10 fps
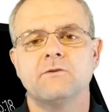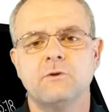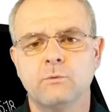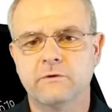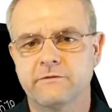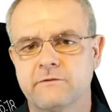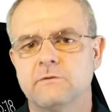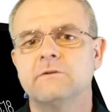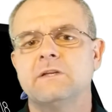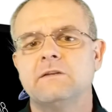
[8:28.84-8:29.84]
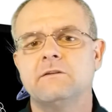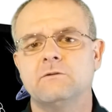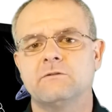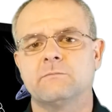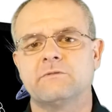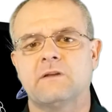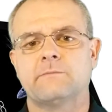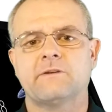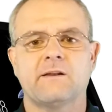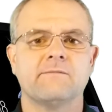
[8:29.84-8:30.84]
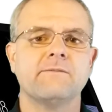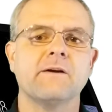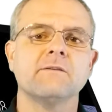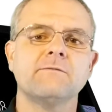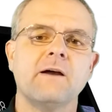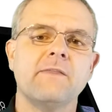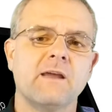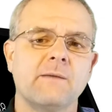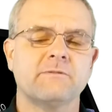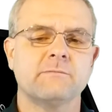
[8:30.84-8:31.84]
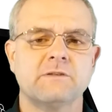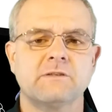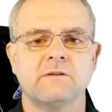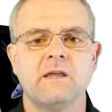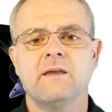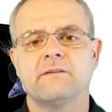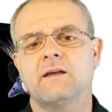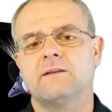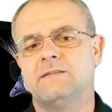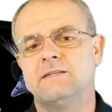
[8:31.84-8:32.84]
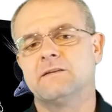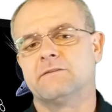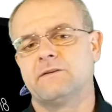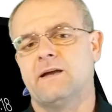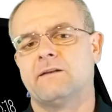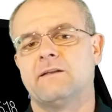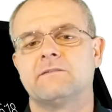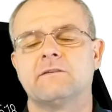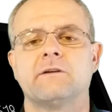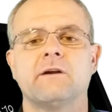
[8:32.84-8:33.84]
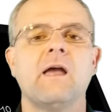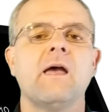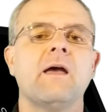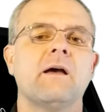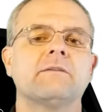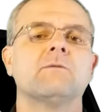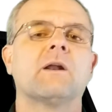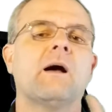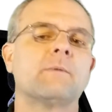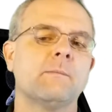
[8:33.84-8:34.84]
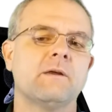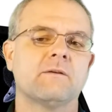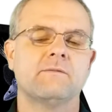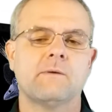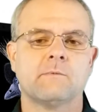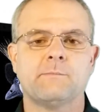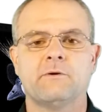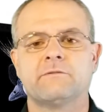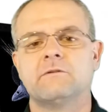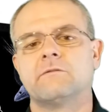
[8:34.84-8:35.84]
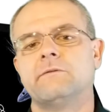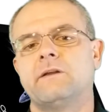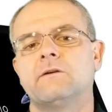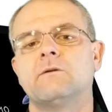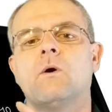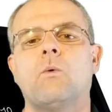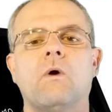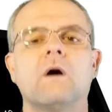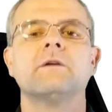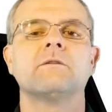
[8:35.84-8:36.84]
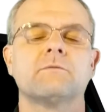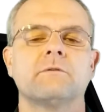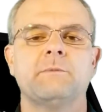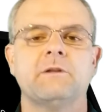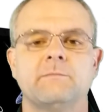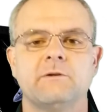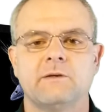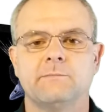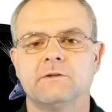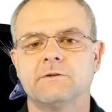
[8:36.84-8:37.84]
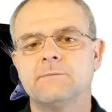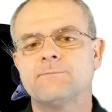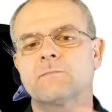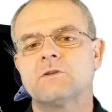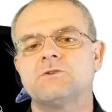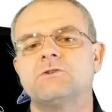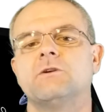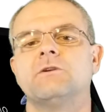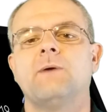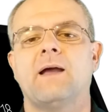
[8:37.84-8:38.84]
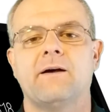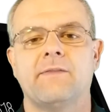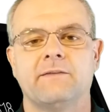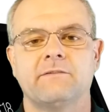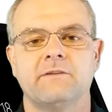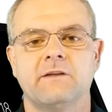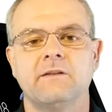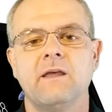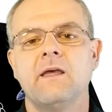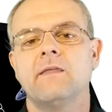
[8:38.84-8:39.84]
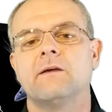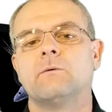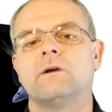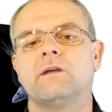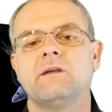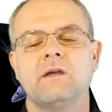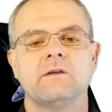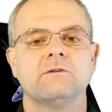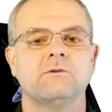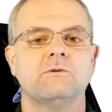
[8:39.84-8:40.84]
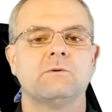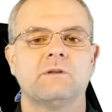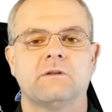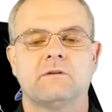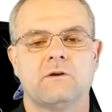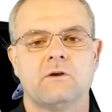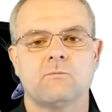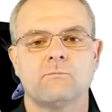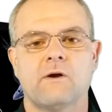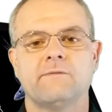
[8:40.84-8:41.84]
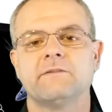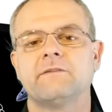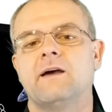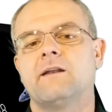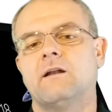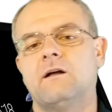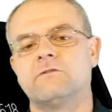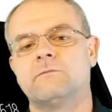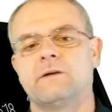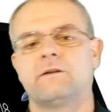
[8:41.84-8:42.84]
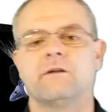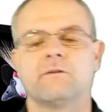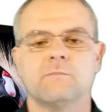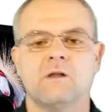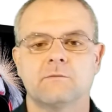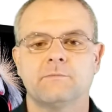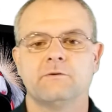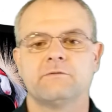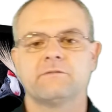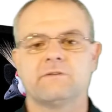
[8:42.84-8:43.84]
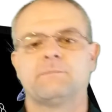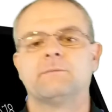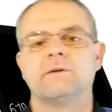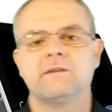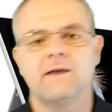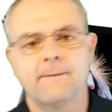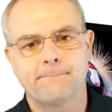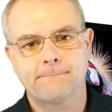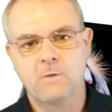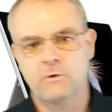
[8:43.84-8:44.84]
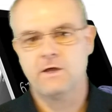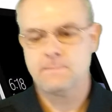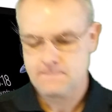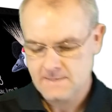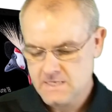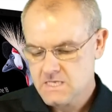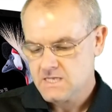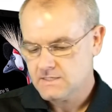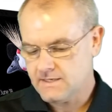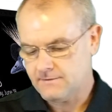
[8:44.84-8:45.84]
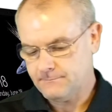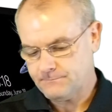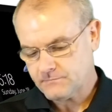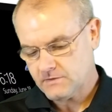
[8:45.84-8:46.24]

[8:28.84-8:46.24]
You will still need to do some steps to kind of verify that app submission. It's got details and guidelines on there. I'll tell you what, I'm going to post another video walking through the PWA Builder to show you how that's done. That way you can reference that, and I'll also make another blog post to supplement that. Okay? Now,